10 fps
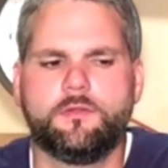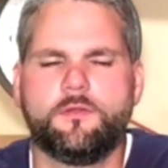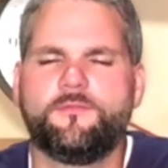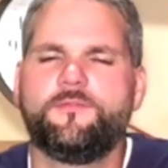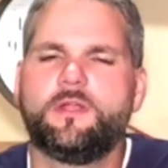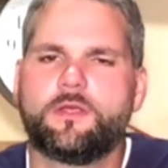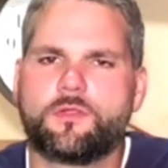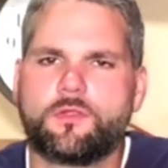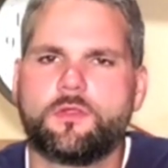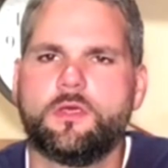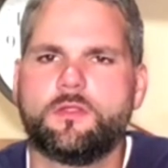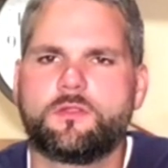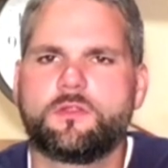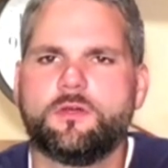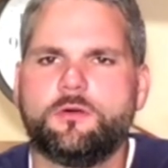The finish is
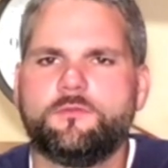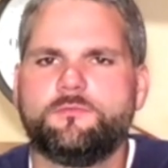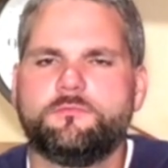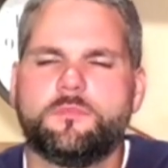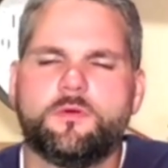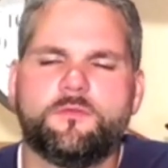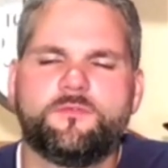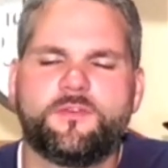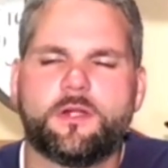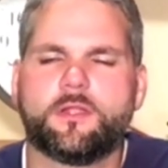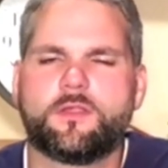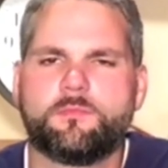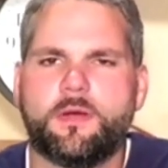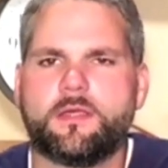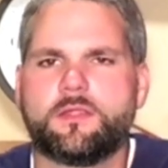still fairly
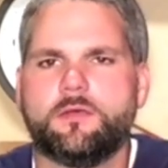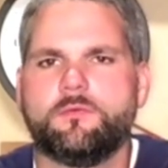spicy